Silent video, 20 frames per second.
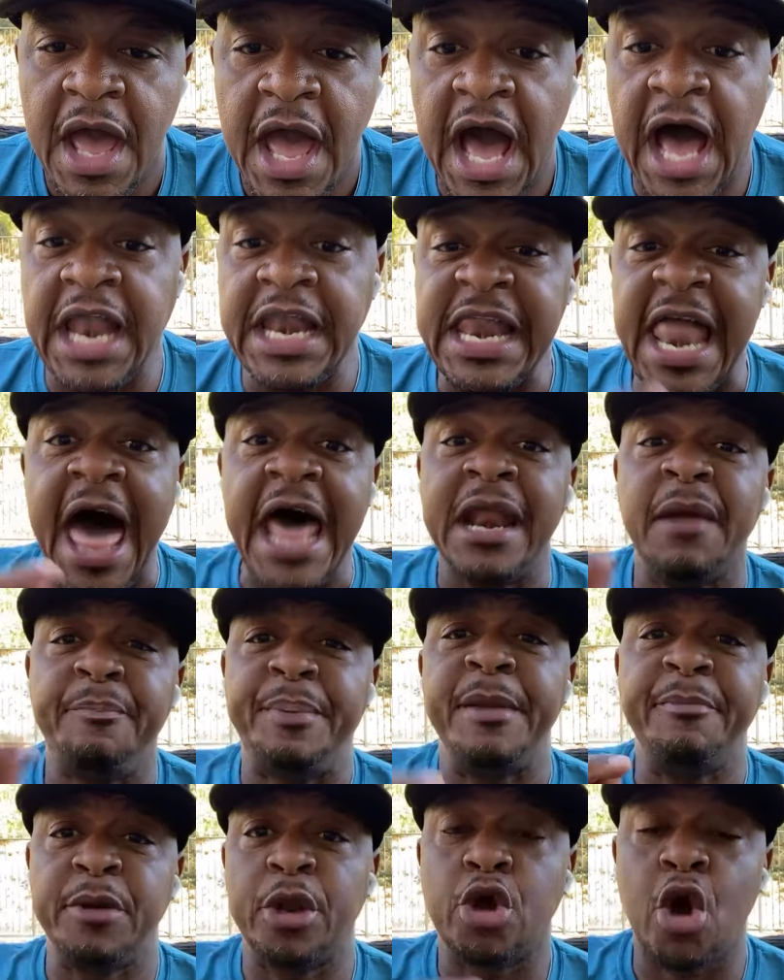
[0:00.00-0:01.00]
A lot of
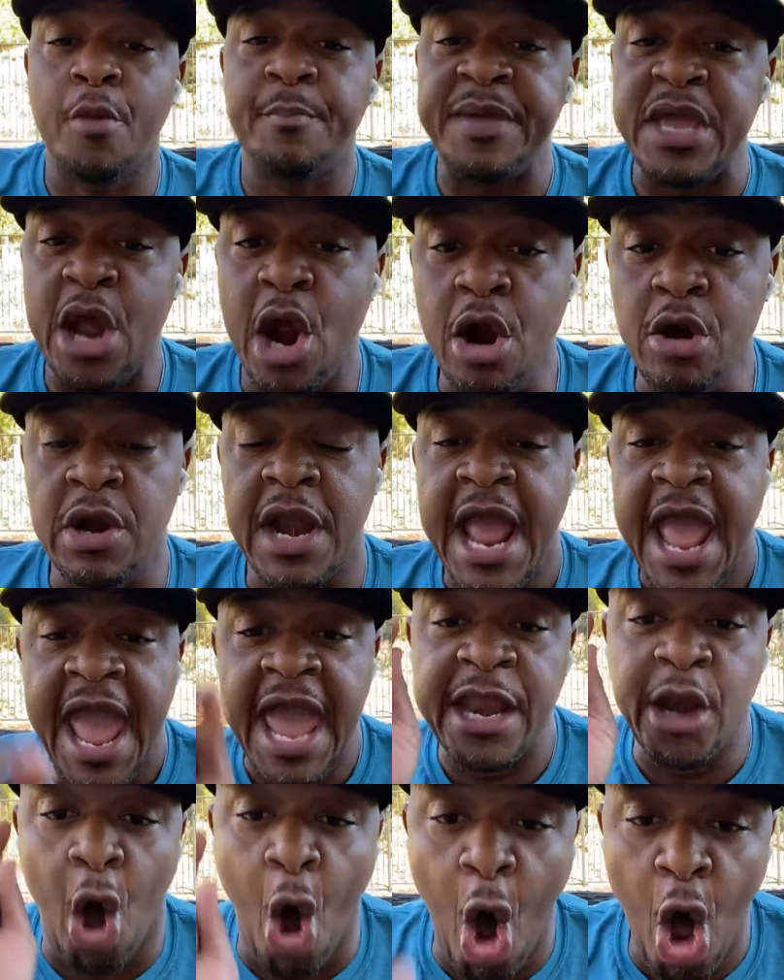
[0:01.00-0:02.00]
people are going to be hurt.
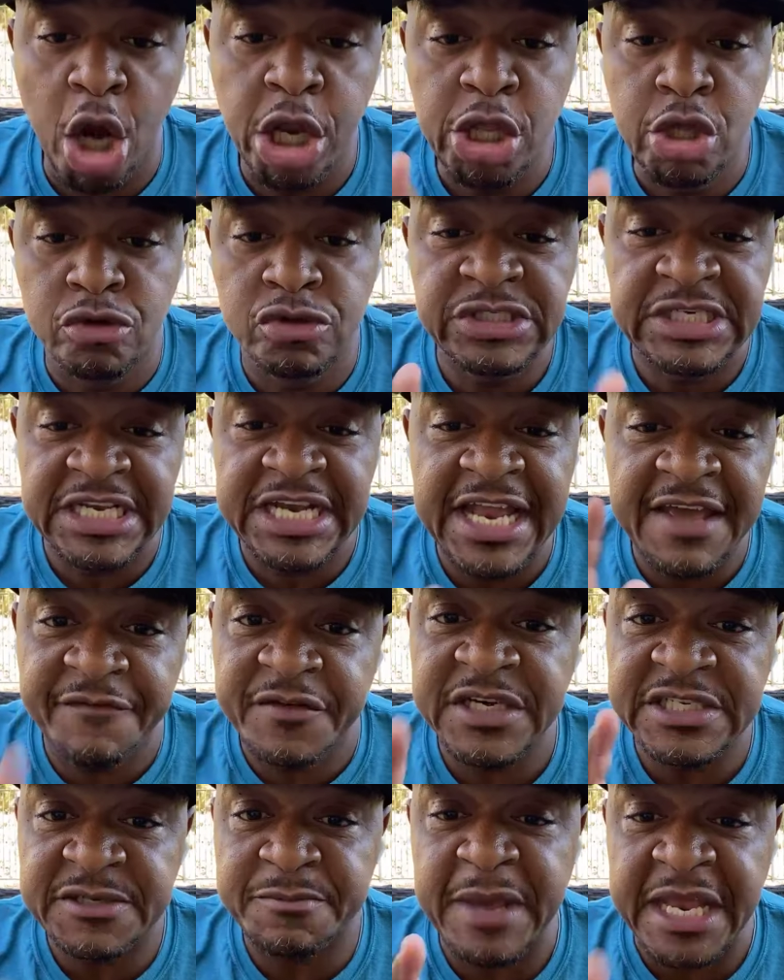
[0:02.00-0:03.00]
And all of you
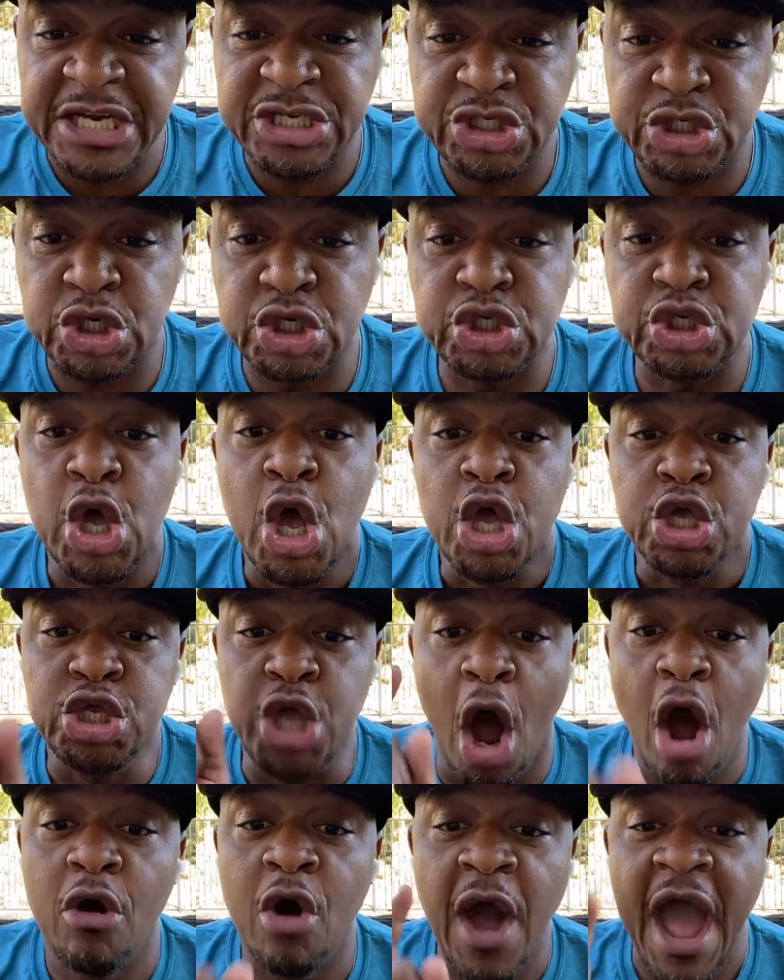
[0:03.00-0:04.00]
deliverance ministers,
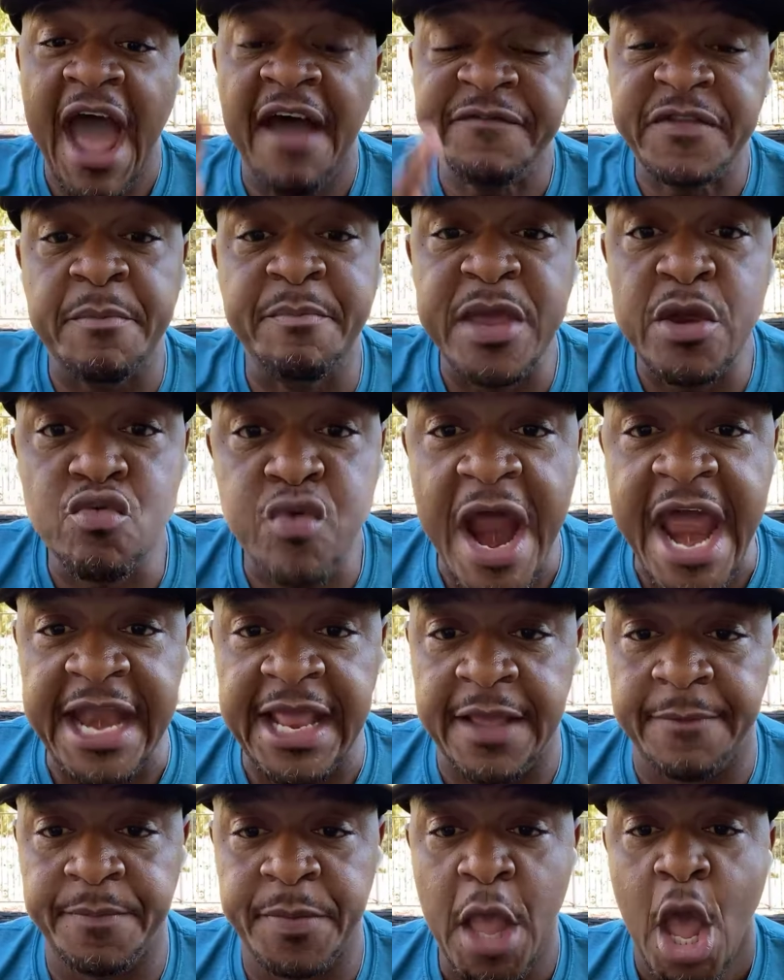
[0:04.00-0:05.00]
y'all going to have to be
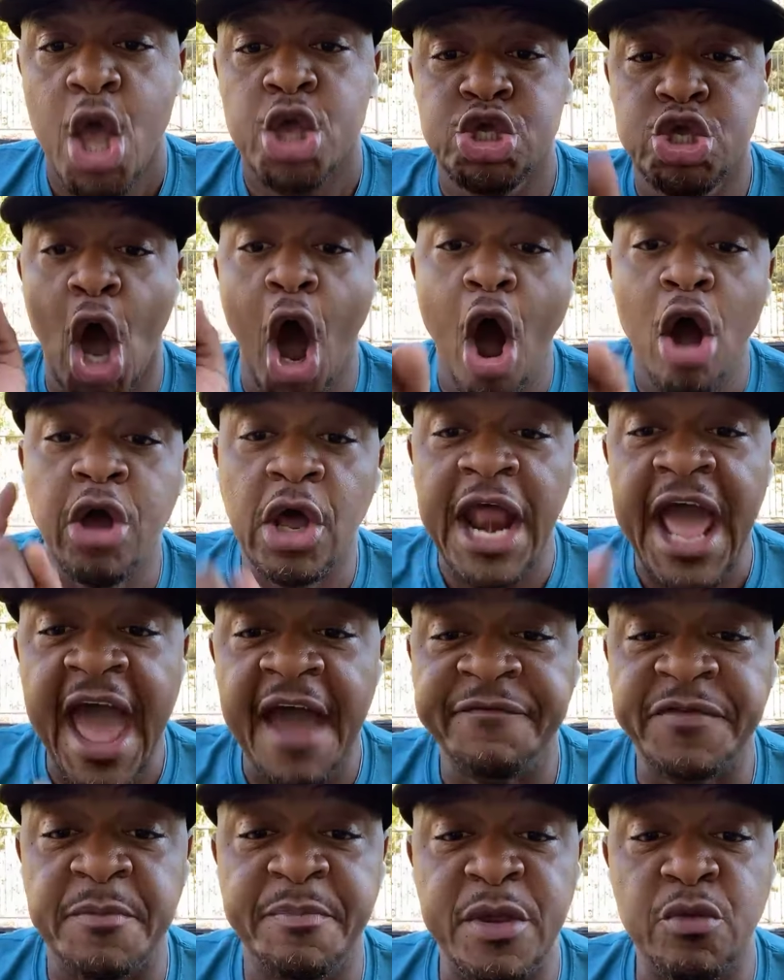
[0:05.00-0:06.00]
ready. Y'all going to
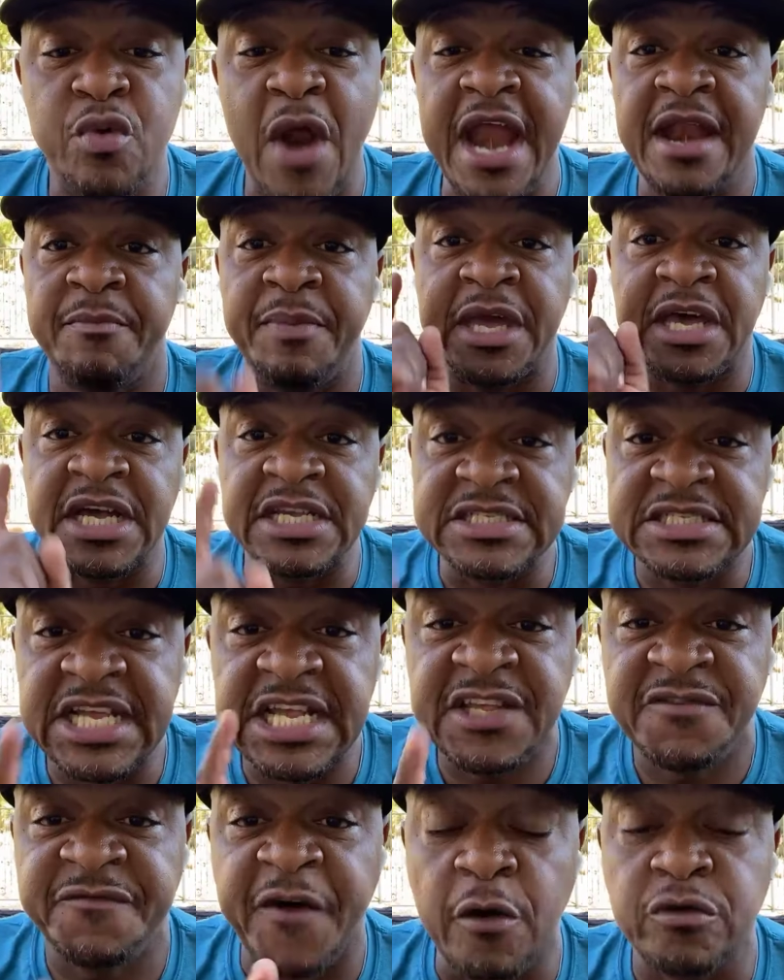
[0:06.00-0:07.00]
have to be ready because
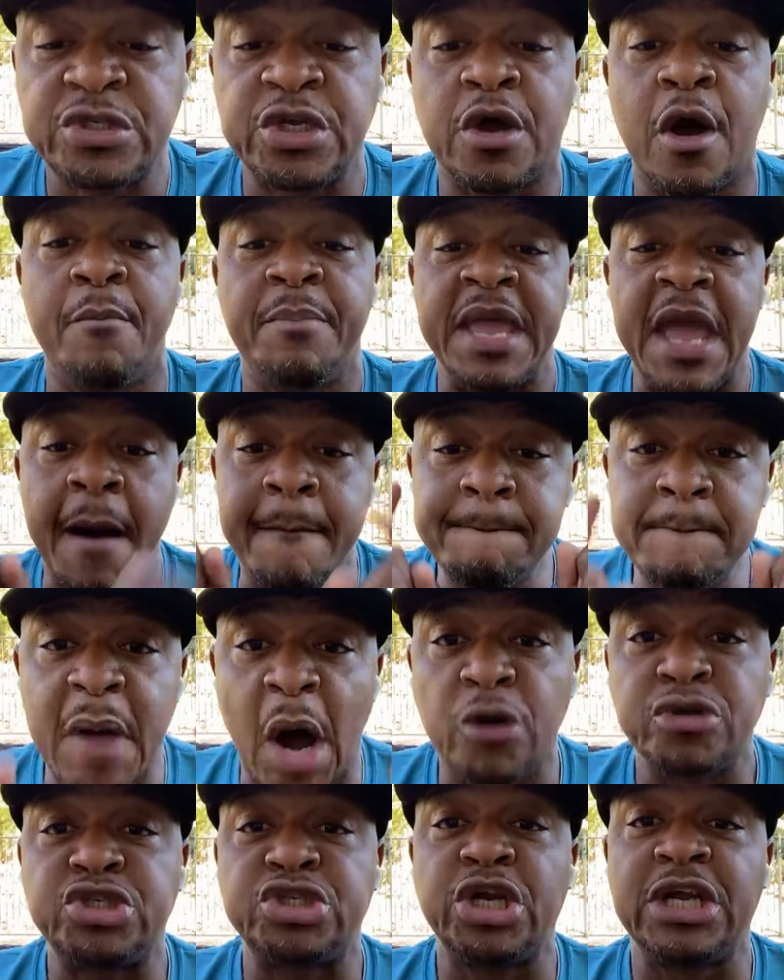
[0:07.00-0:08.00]
these folks are going to be
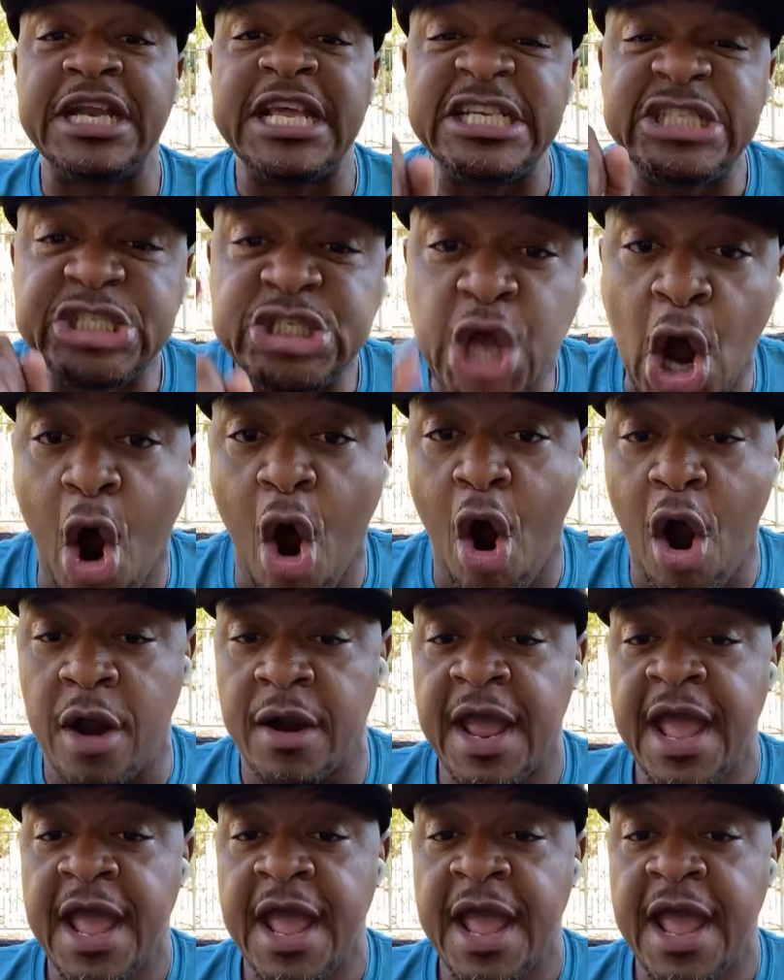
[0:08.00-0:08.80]
emotionally scarred.